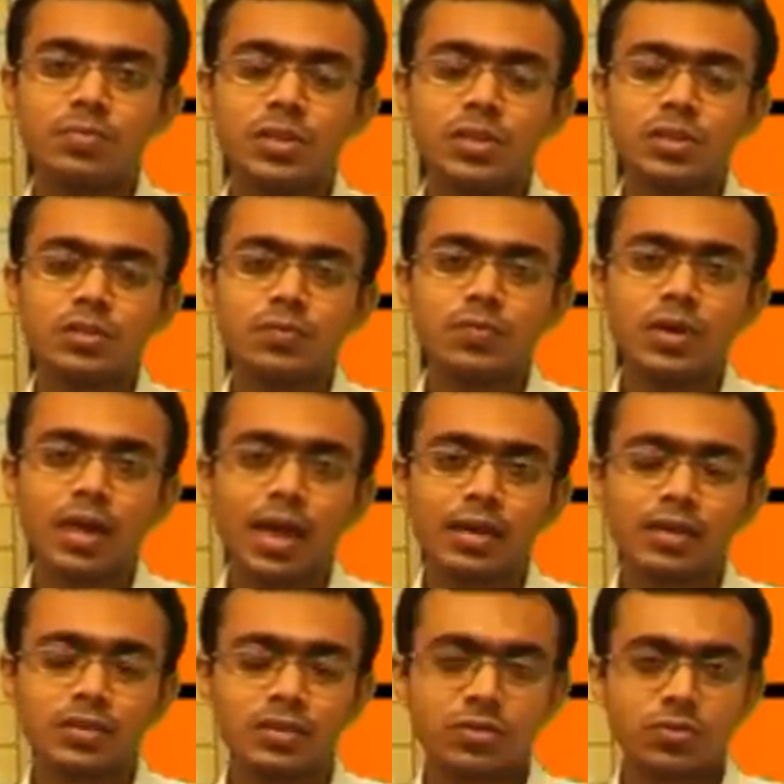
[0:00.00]
basis would
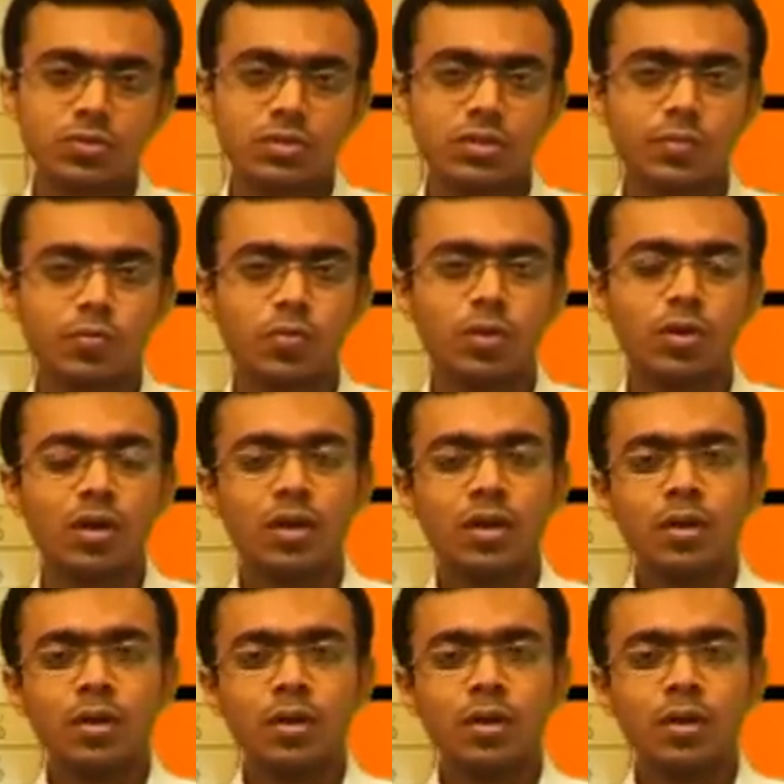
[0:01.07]
act as a good support.